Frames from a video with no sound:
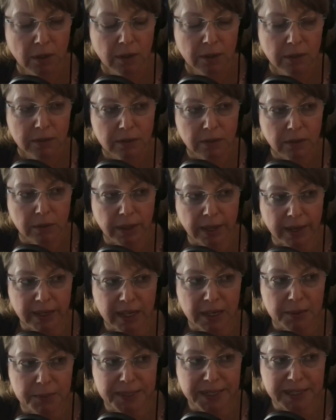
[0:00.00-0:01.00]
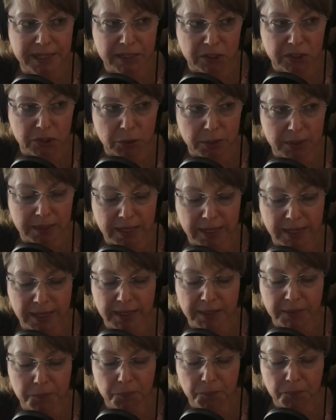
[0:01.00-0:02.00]
So that keeps it
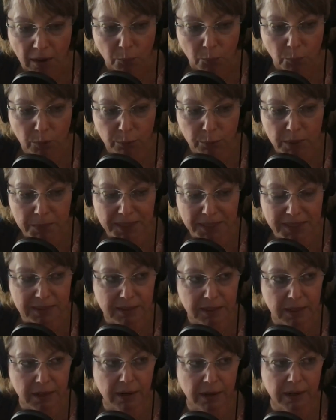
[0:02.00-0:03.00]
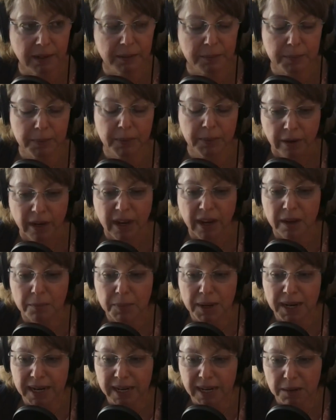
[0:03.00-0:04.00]
interesting. When we mix it up, it
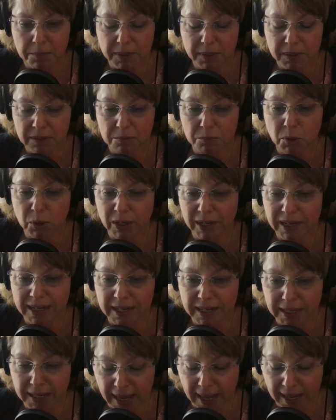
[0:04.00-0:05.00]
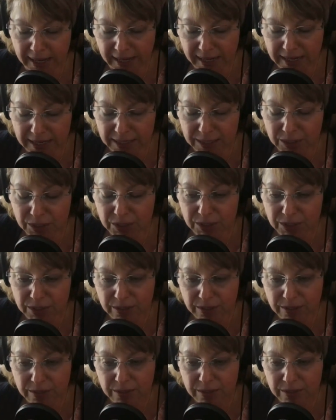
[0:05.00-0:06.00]
may keep us more engaged
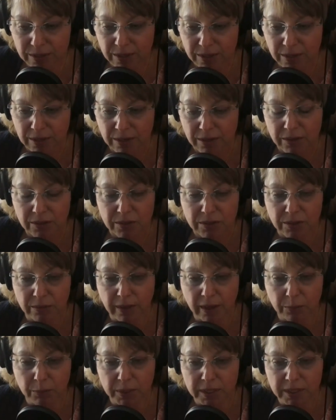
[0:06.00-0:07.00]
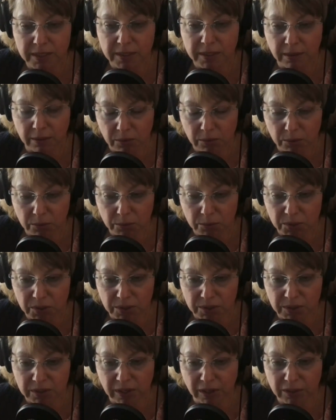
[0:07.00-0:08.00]
so that we don't
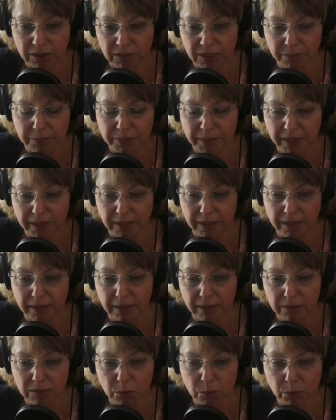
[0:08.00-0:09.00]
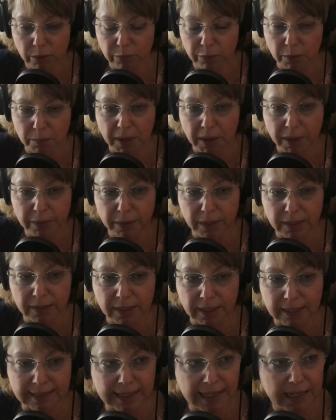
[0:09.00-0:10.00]
just start something, do it for a month, and
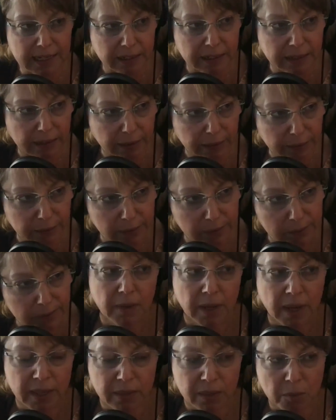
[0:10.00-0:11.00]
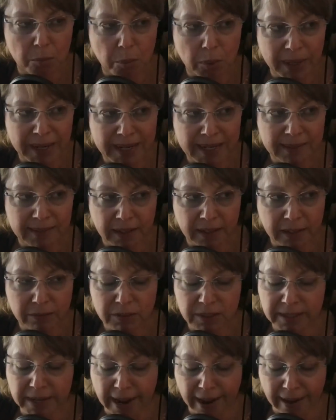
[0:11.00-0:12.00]
then let it go. And the brain loves
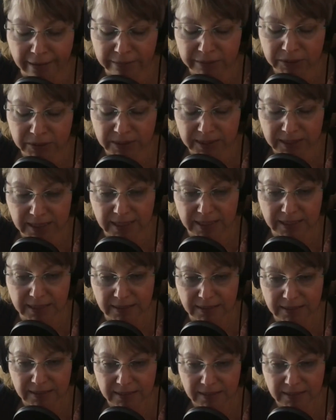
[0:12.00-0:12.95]
novelty.